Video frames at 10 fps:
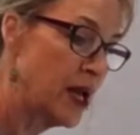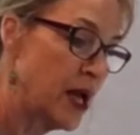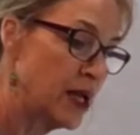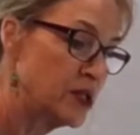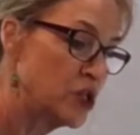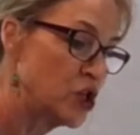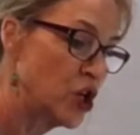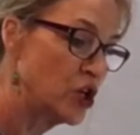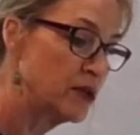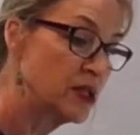and
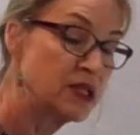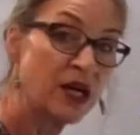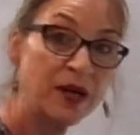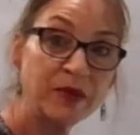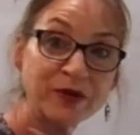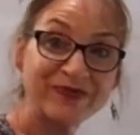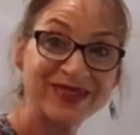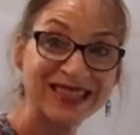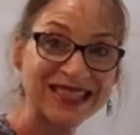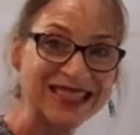start the timer.
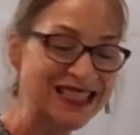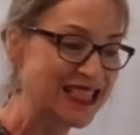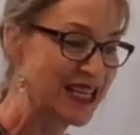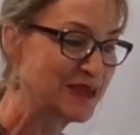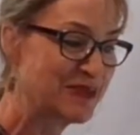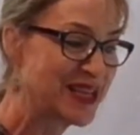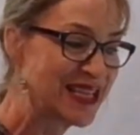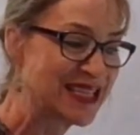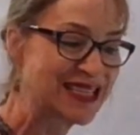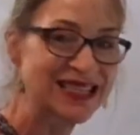10
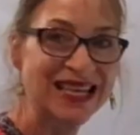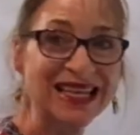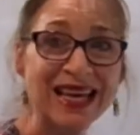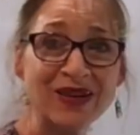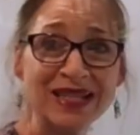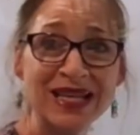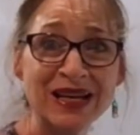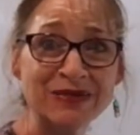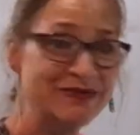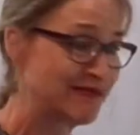minutes, counting down.